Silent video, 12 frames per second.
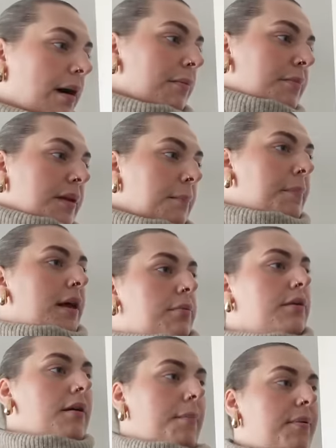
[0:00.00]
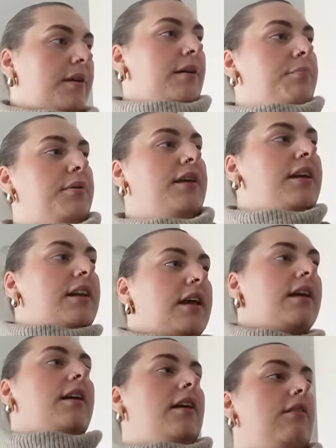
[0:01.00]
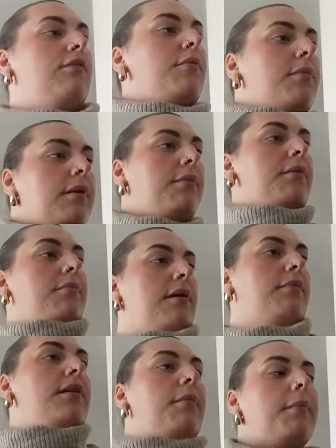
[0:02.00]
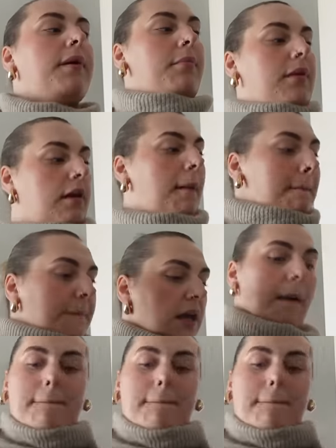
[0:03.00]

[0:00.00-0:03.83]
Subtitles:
by me, baby. Be a billionaire. Have a baby by me, baby. Be a